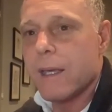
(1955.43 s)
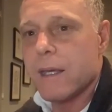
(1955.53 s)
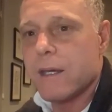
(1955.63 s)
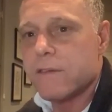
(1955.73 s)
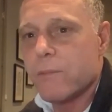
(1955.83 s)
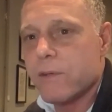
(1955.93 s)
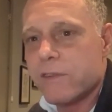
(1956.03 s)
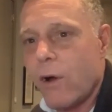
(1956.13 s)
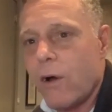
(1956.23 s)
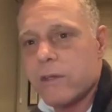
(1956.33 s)
because it was
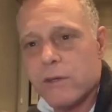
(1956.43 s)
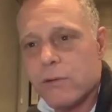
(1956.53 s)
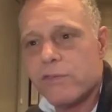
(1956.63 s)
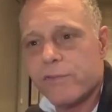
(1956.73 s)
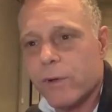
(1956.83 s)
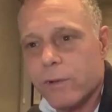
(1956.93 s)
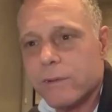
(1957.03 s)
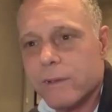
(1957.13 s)
all useful.